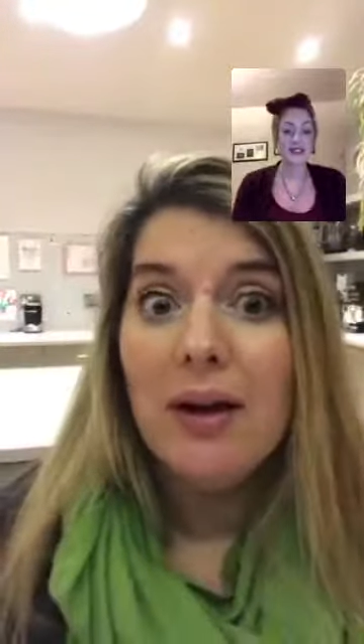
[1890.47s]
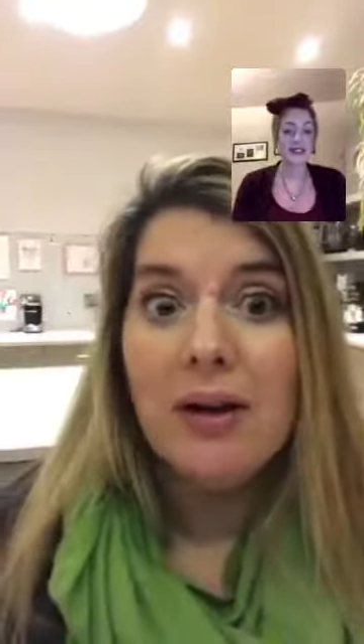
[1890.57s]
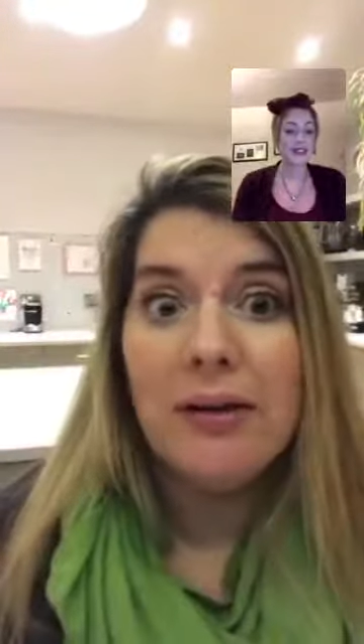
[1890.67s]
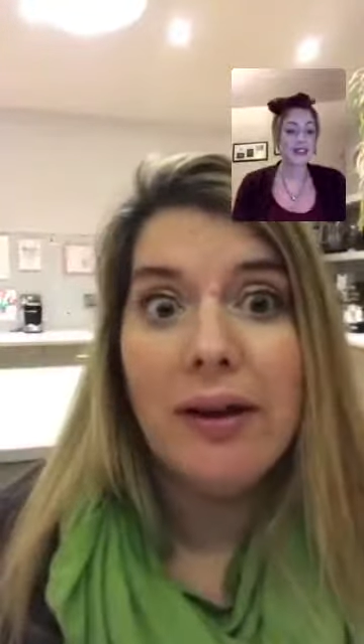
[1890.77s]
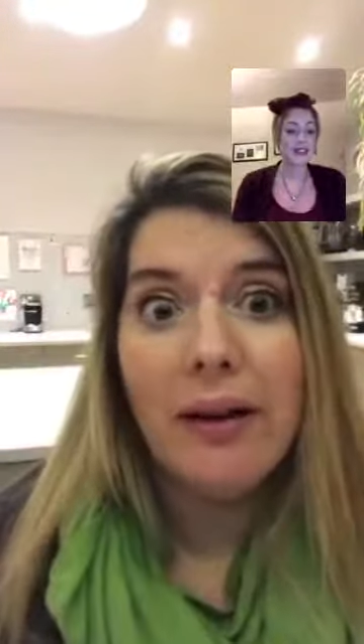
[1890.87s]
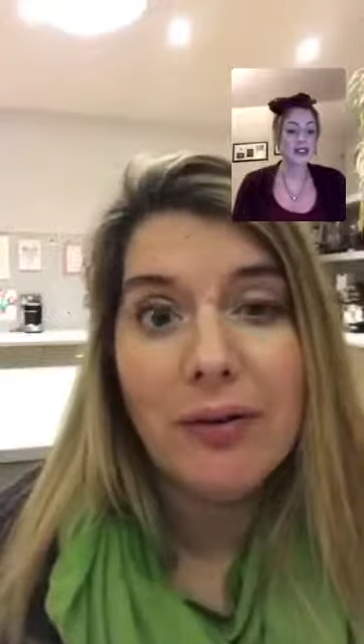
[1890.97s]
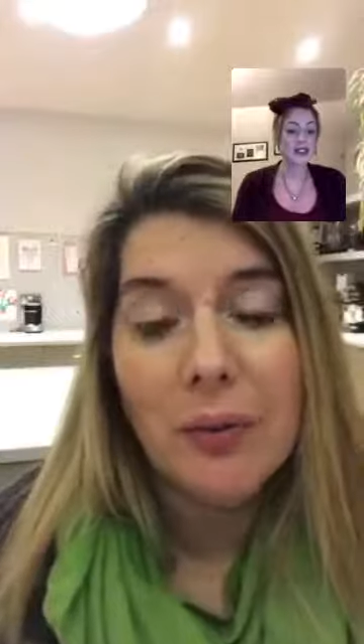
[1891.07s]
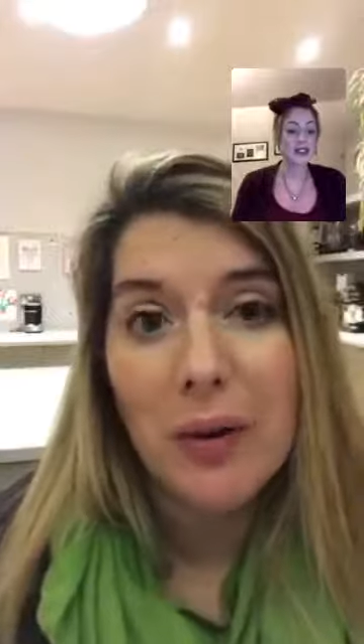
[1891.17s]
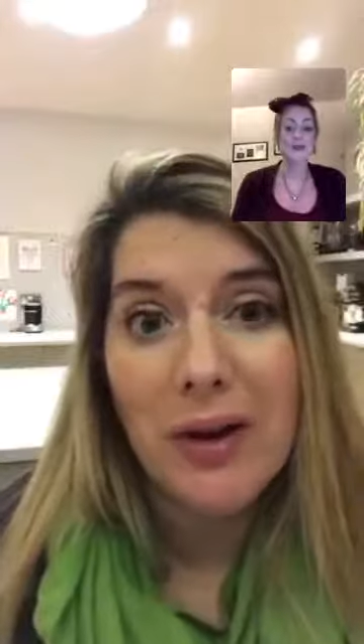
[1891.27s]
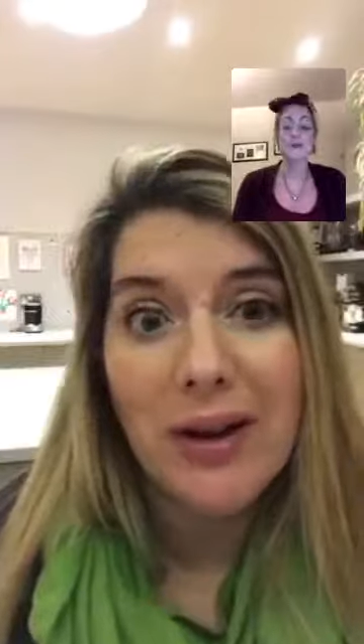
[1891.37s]
yourself and
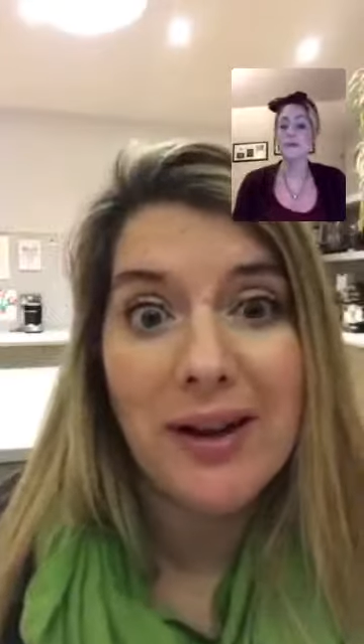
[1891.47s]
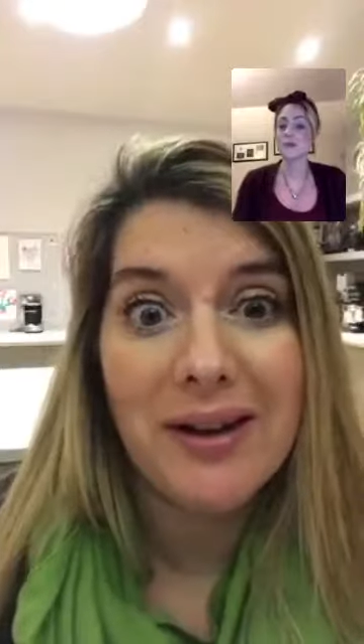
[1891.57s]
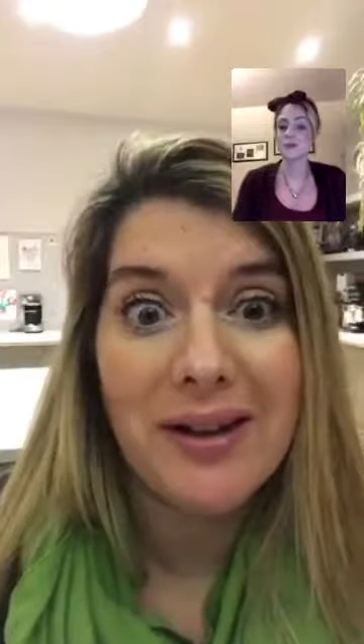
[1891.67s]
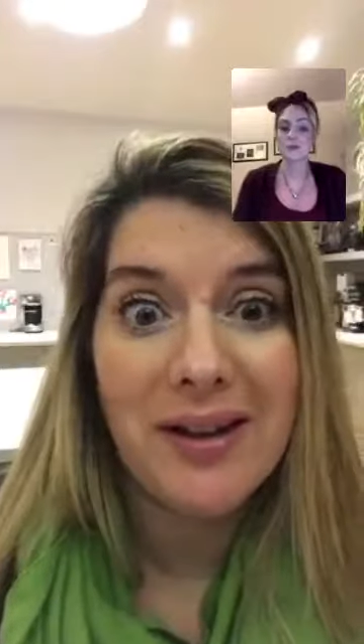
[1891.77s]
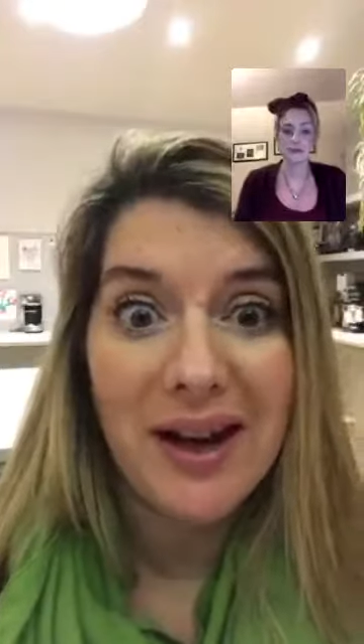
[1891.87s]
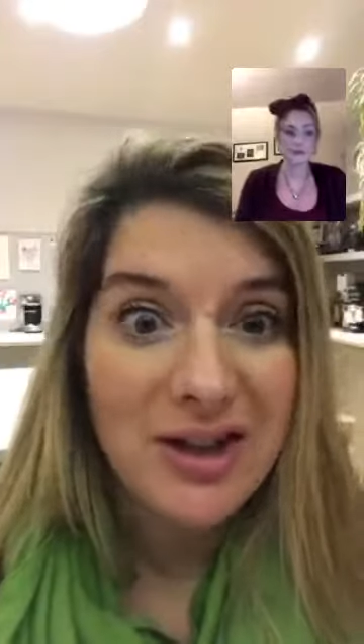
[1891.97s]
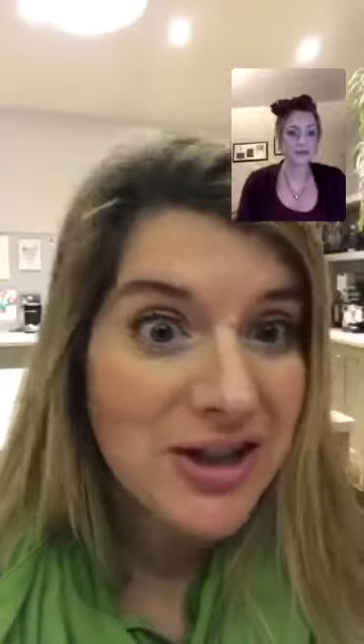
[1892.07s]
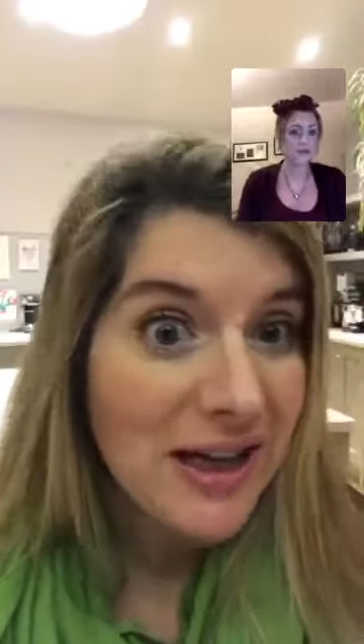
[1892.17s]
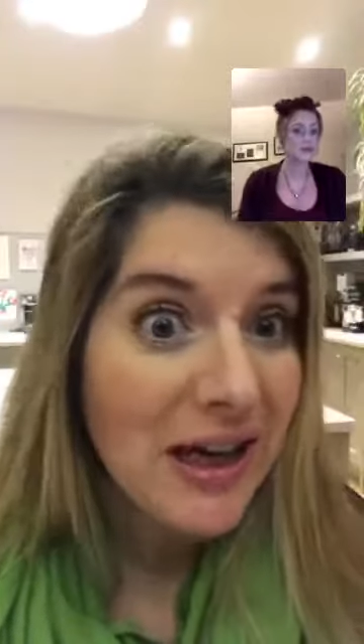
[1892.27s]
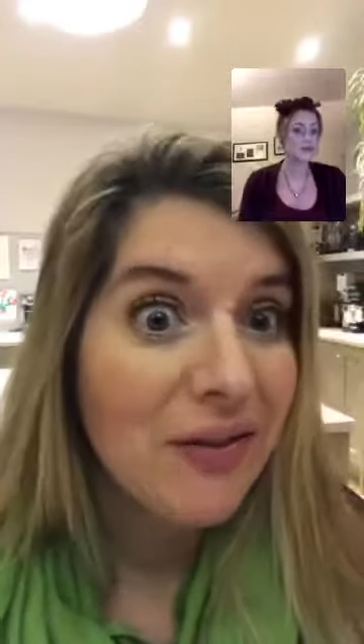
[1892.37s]
what you can
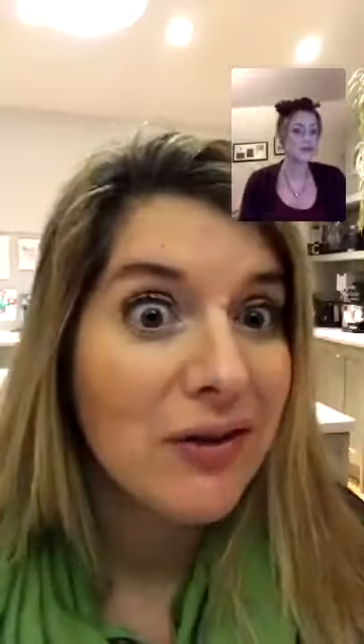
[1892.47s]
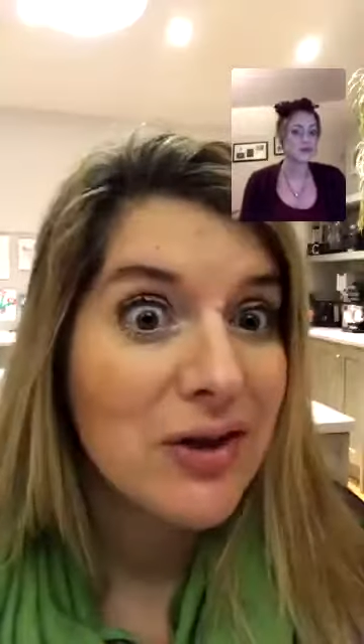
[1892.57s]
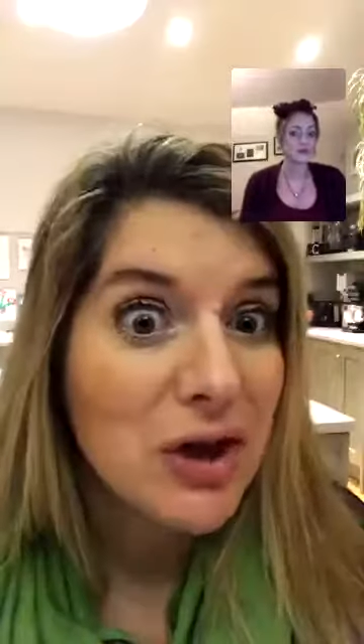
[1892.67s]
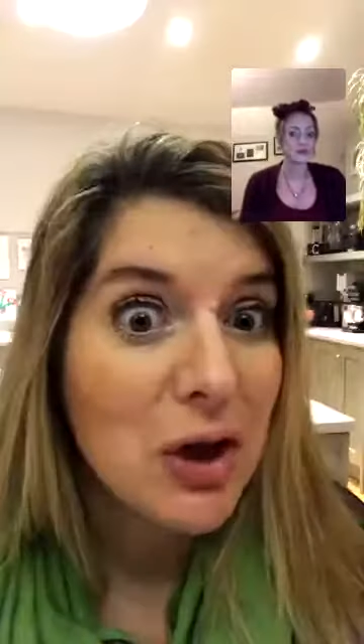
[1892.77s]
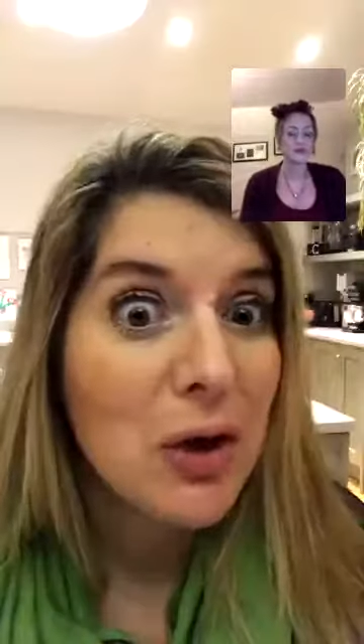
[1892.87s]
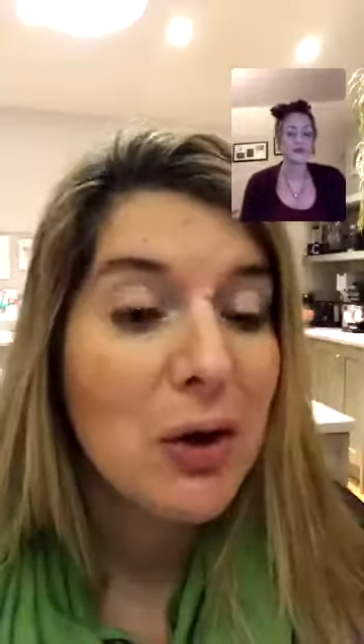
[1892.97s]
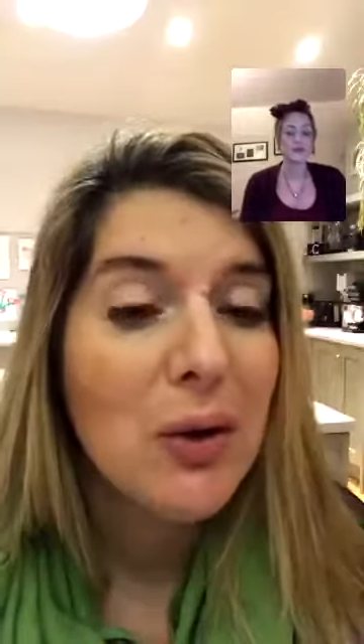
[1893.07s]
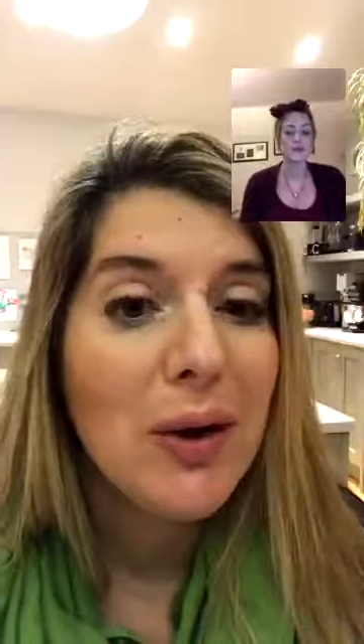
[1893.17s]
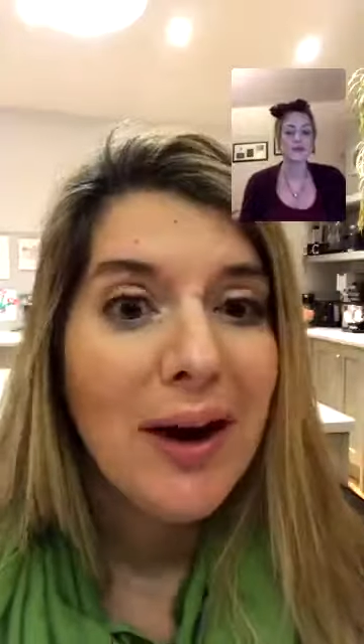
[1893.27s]
achieve and do.